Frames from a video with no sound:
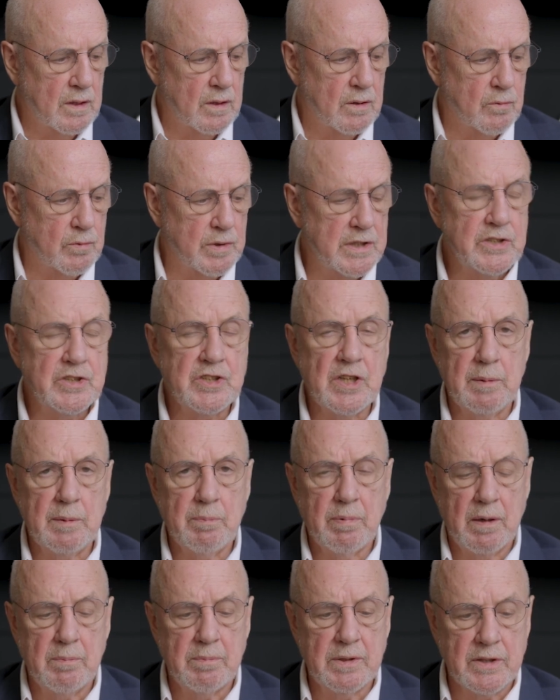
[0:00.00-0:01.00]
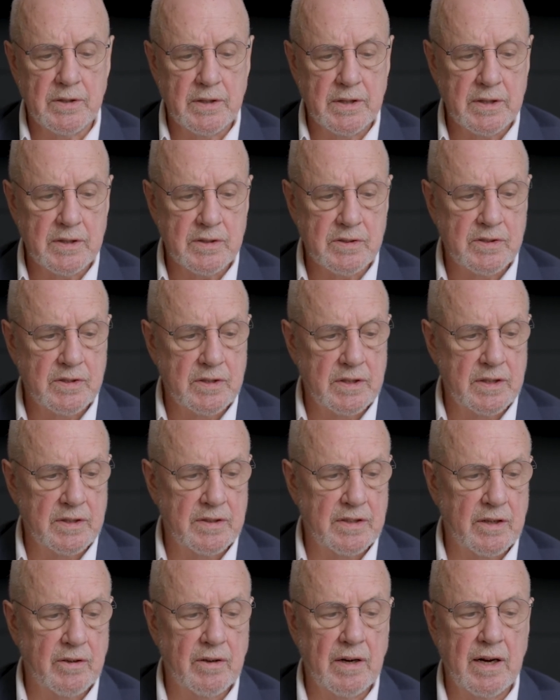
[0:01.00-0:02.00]
we shape our buildings
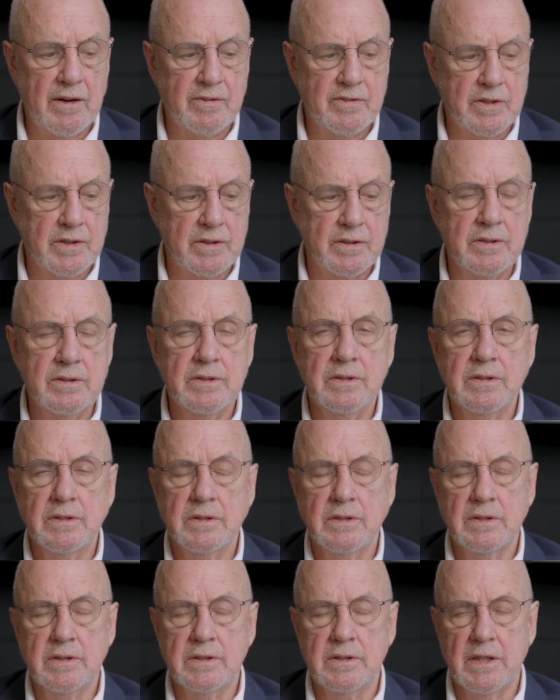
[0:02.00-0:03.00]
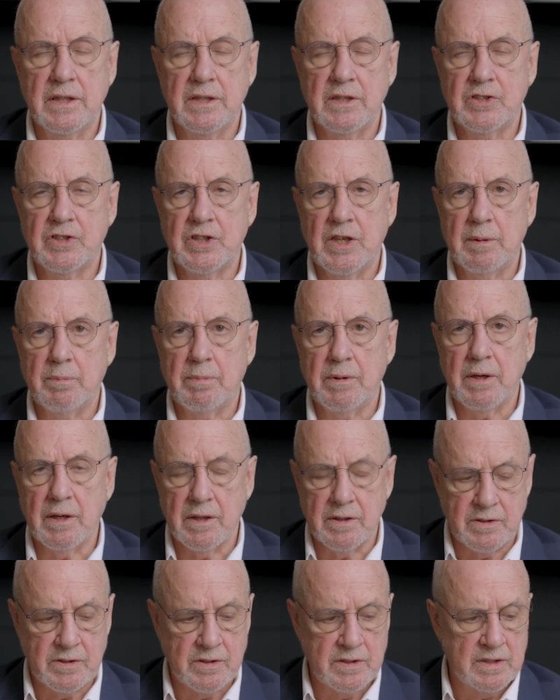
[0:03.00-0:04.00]
and thereafter they shape
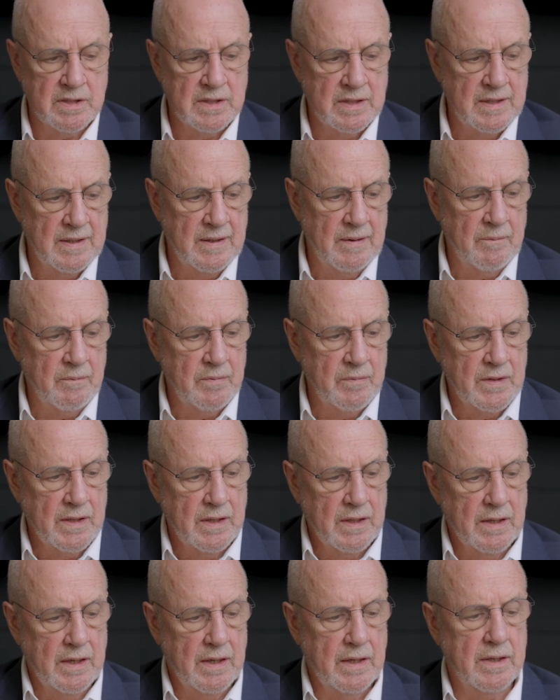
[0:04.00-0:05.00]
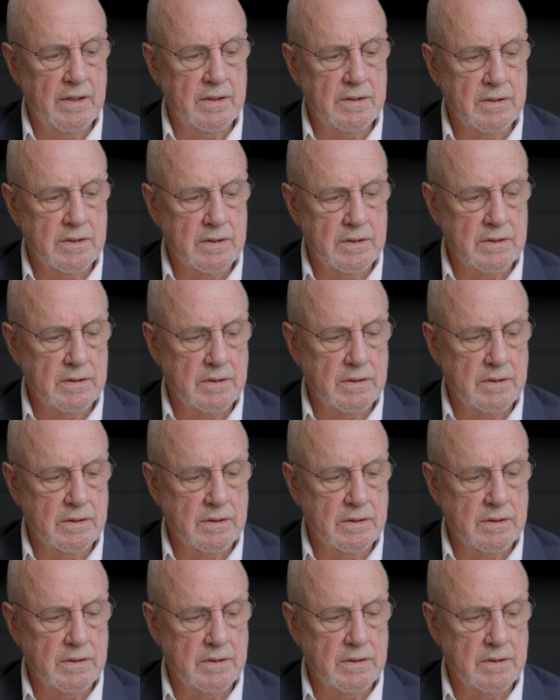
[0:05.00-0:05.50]
us. And